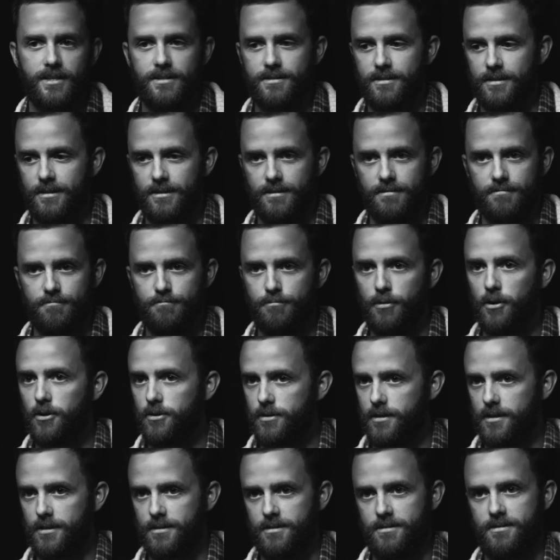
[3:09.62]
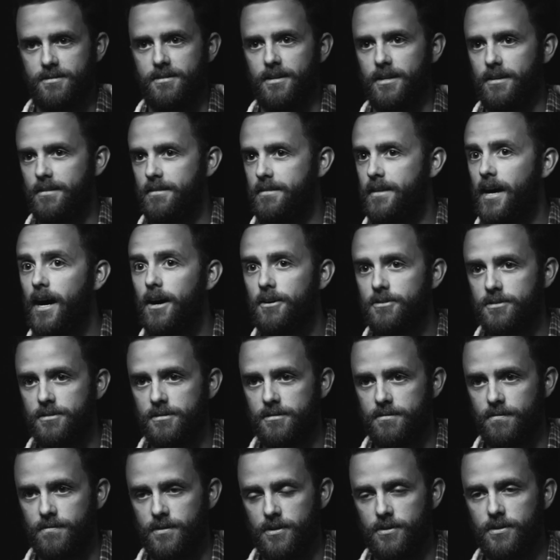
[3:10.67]
it's in bulk. It's like
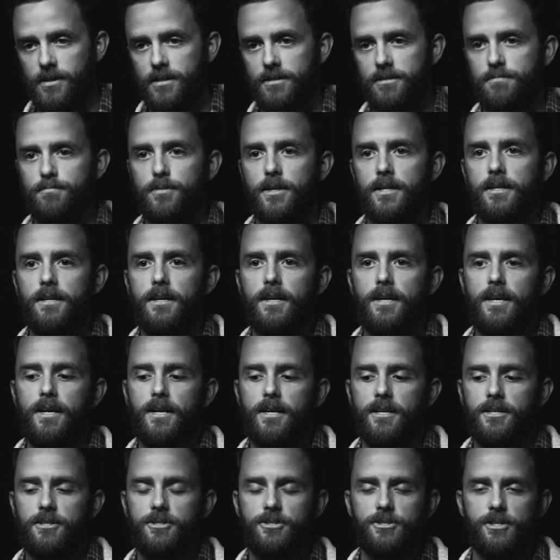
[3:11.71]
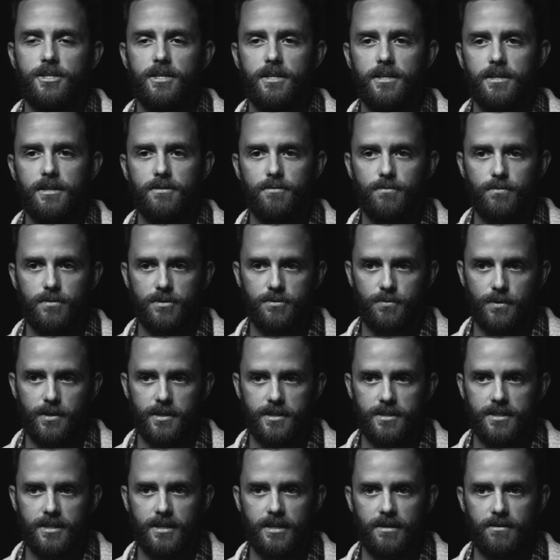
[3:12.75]
thousands of units. But she was
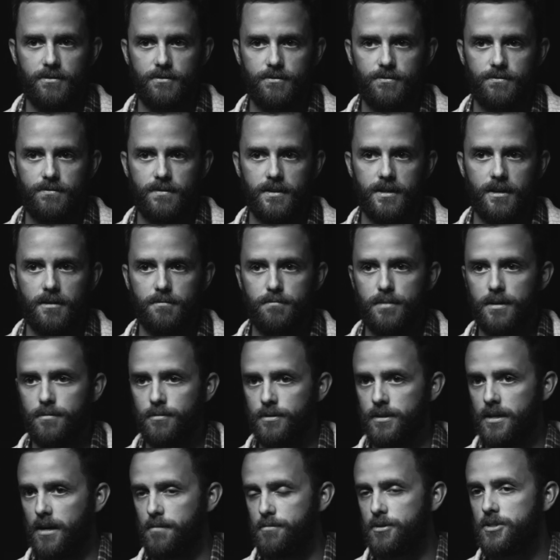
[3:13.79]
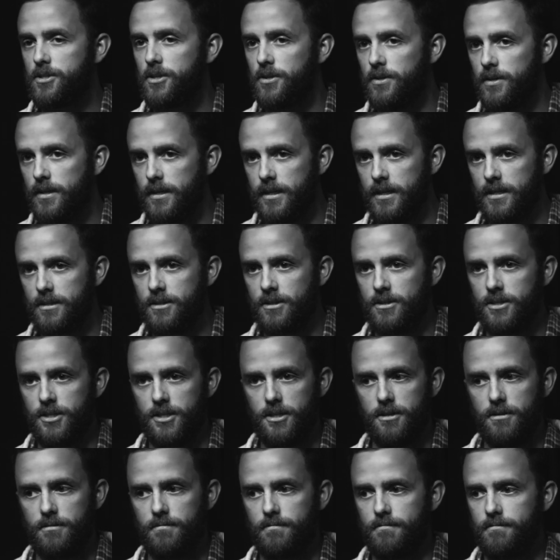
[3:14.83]
willing to give people the opportunity to
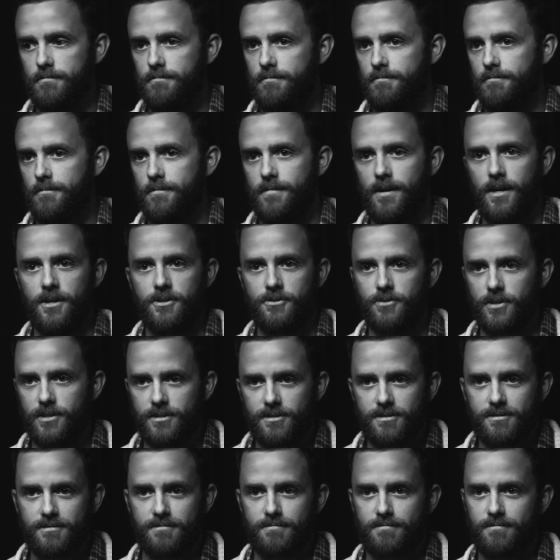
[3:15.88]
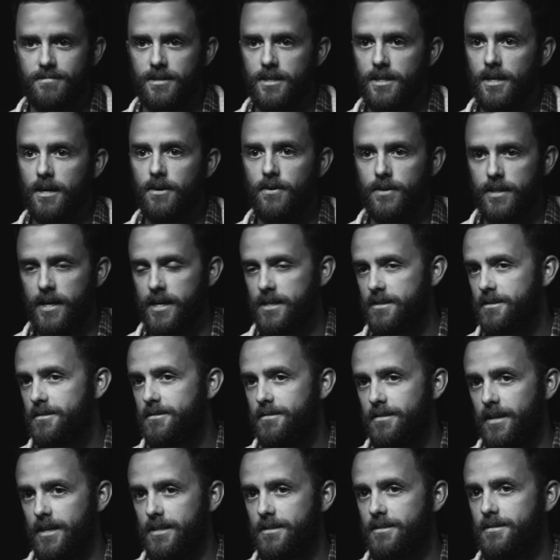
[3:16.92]
do hundreds, and
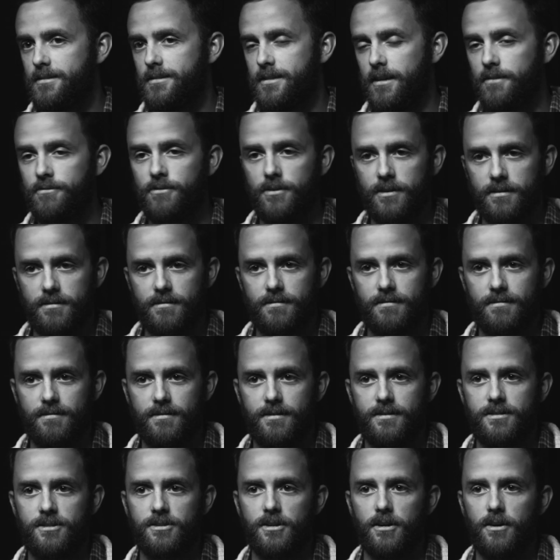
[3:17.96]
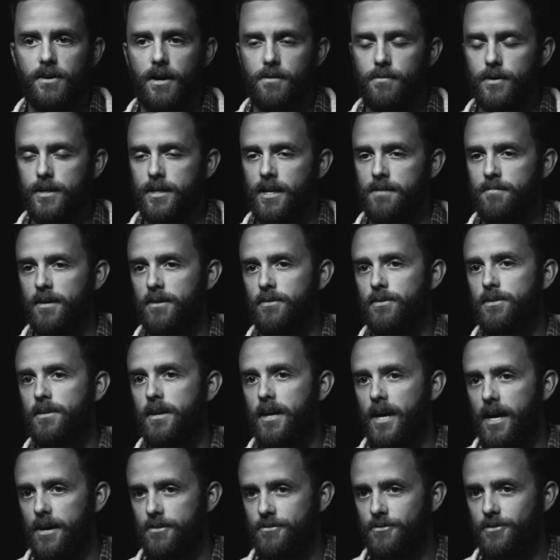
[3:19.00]
that's different. So I met with
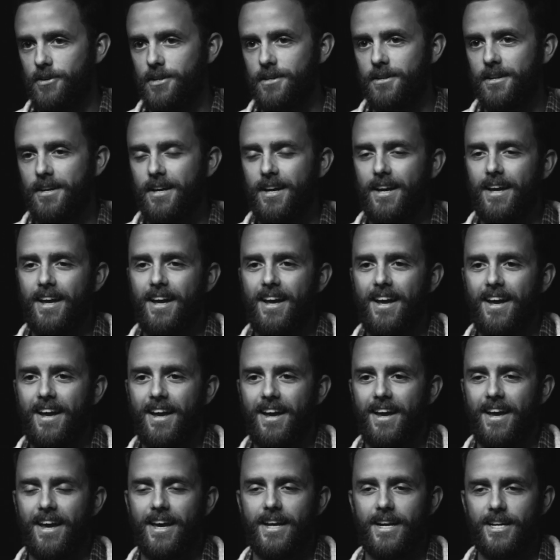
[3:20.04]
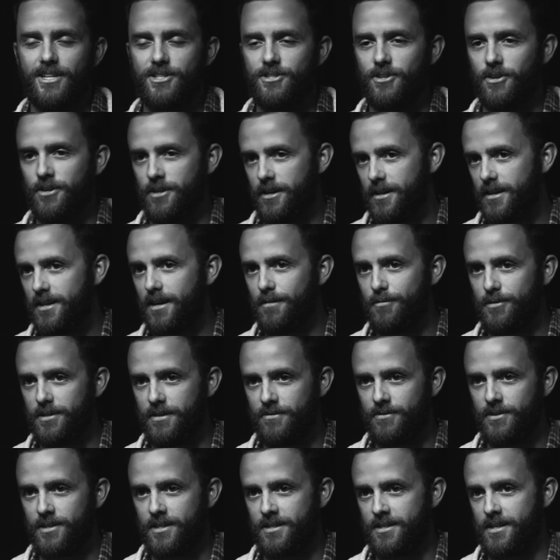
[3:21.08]
Catherine, and I showed her a couple
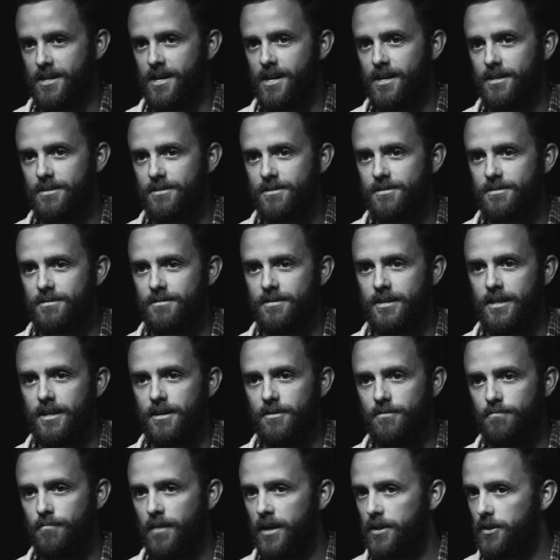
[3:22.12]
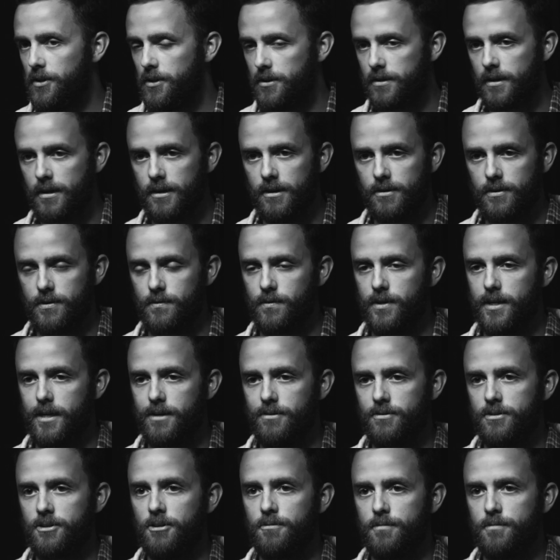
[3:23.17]
different designs, my logo and what
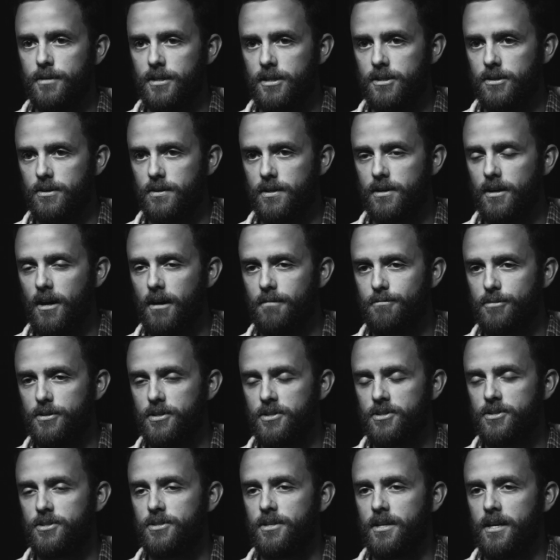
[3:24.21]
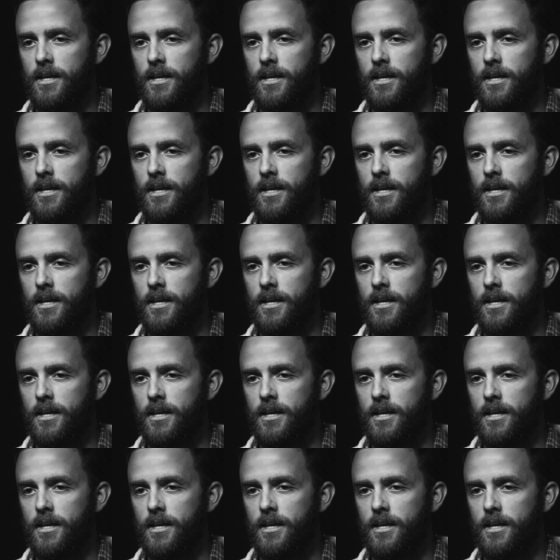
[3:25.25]
I was hoping to accomplish,